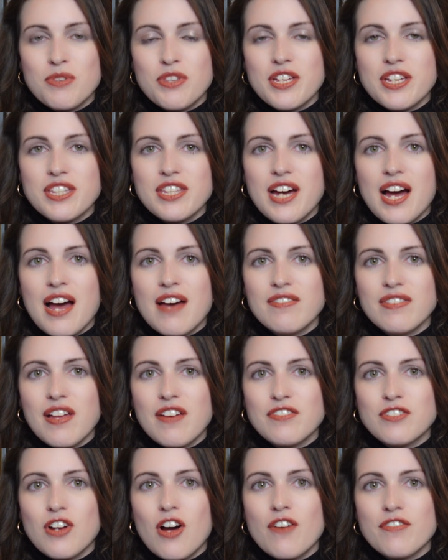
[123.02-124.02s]
think that I've
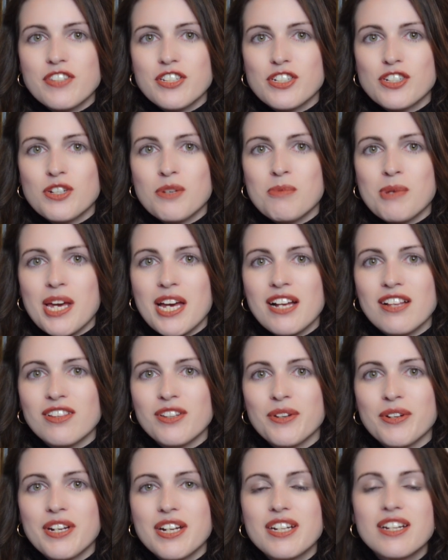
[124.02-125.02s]
left off that should be
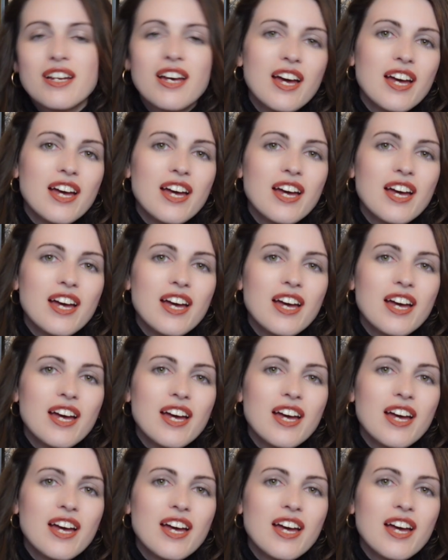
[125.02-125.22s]
included.